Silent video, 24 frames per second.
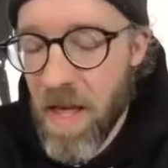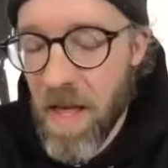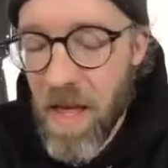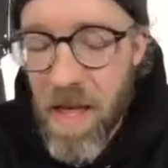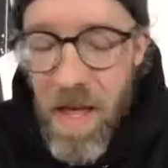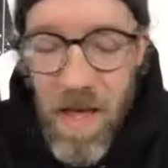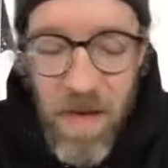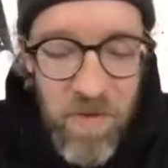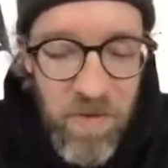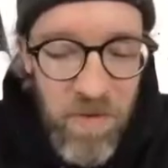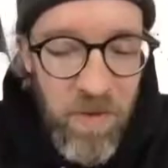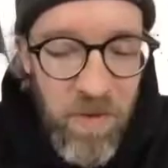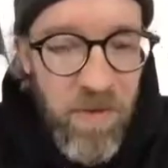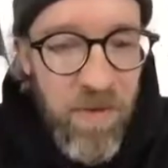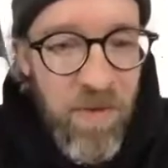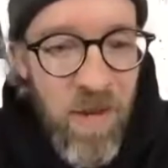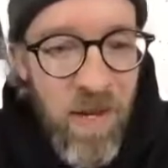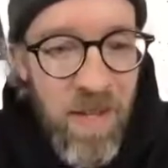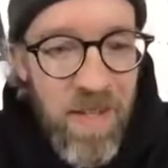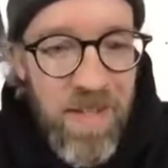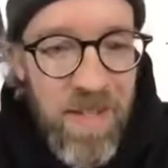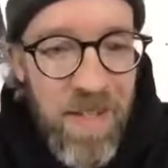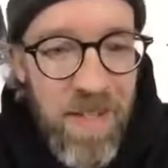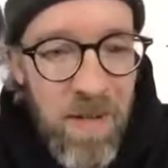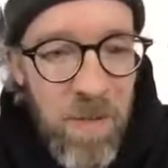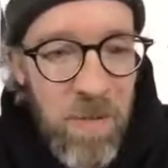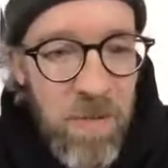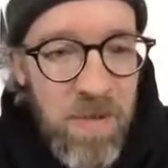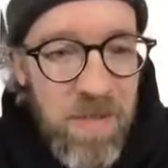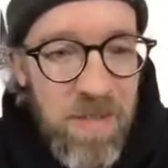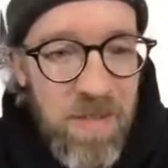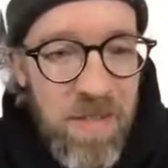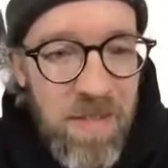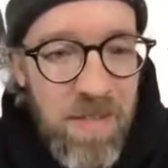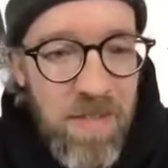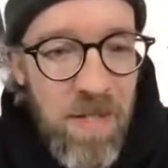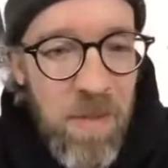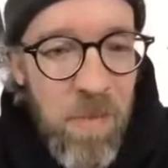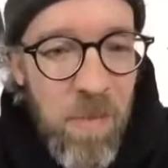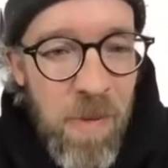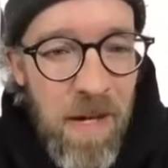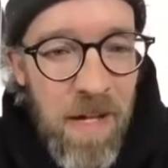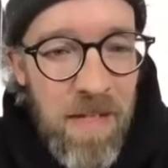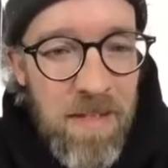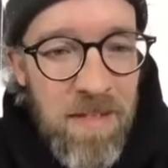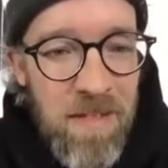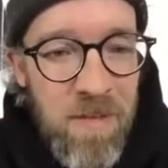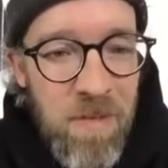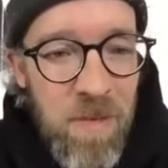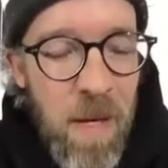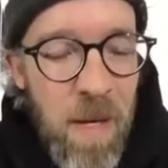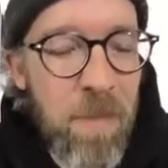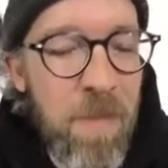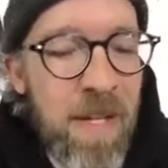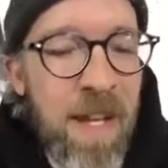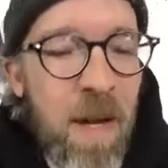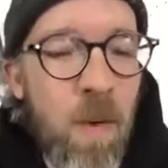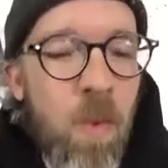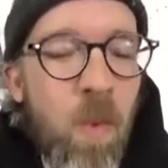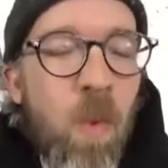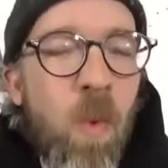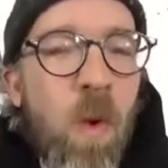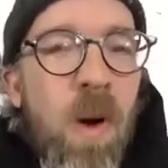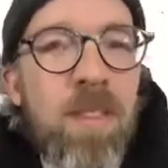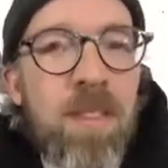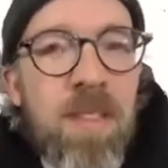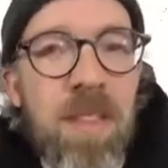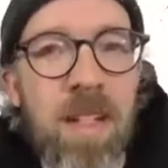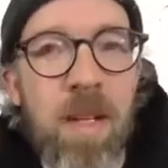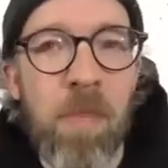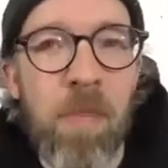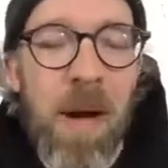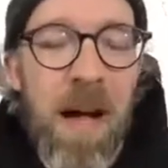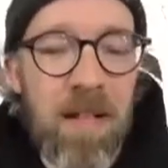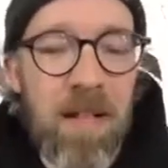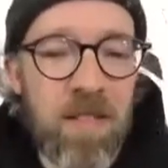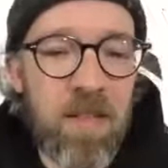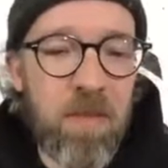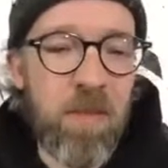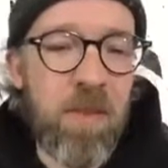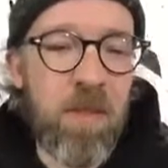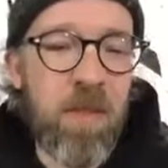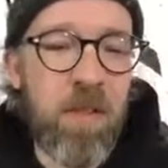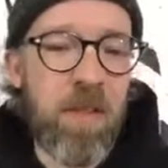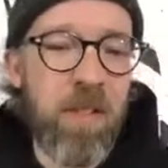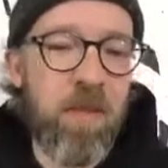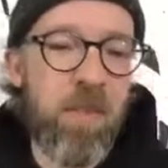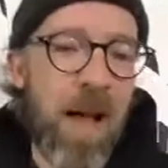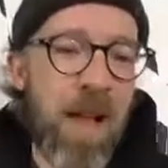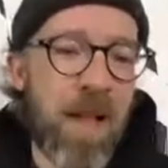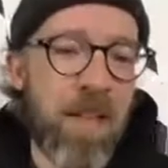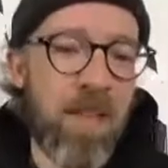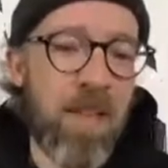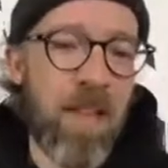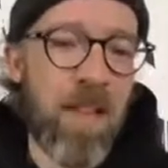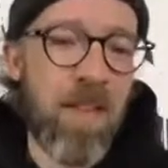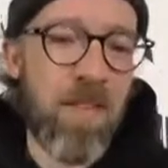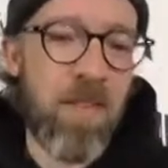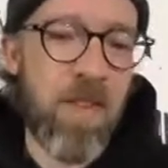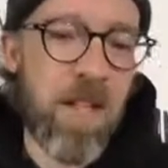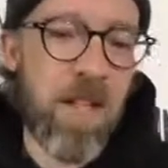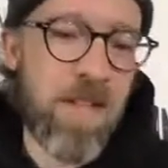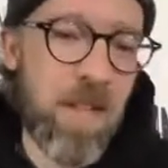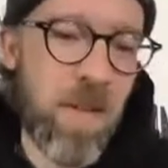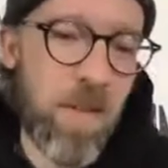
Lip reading: ever thought that was even a possibility. I mean, it wasn't a possibility back then, right?